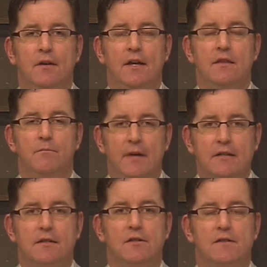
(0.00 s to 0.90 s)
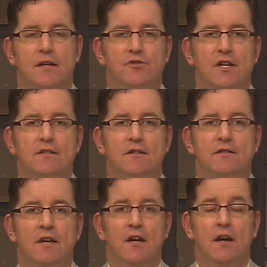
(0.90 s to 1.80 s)
and the message that
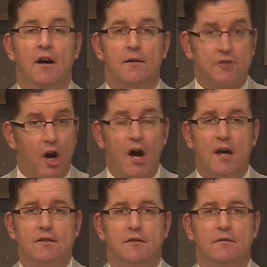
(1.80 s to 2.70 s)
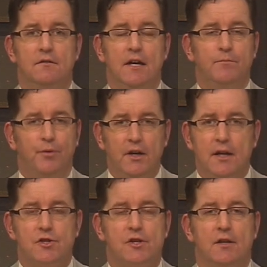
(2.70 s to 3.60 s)
Jesus taught and
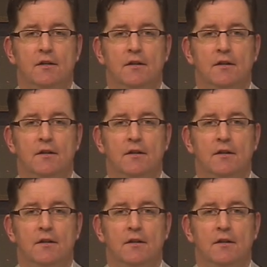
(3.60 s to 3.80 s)
preached.